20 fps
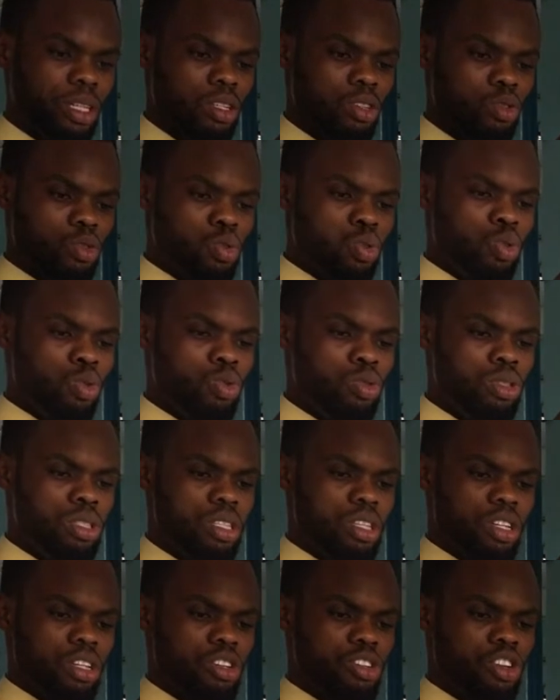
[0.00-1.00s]

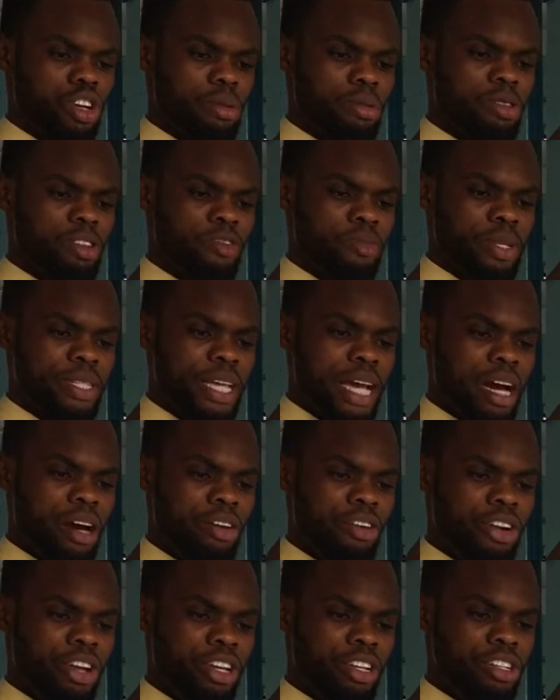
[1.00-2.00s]
2-3 drops of methyl
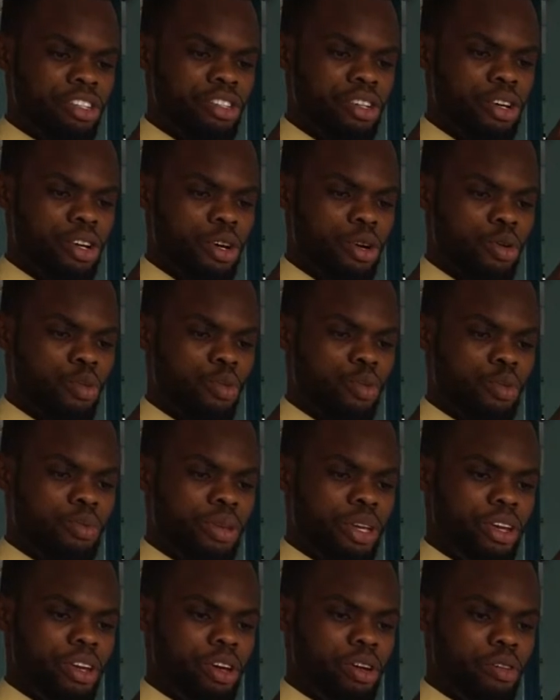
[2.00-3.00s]
orange will
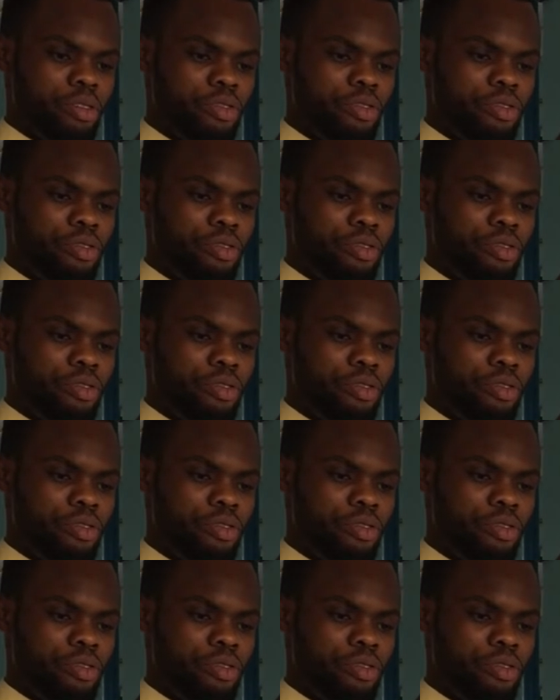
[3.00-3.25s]
be enough.